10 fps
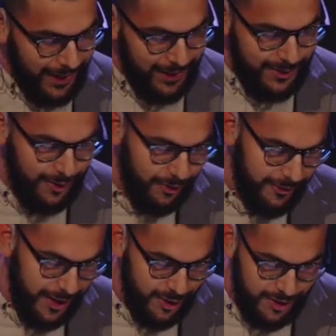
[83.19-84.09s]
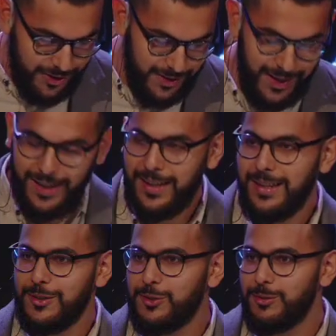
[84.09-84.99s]
and starvation
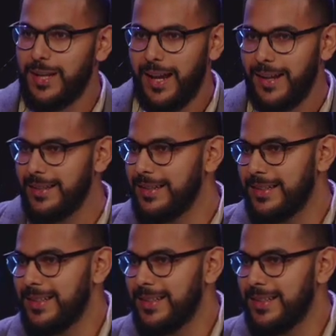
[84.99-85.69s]
in Sudan.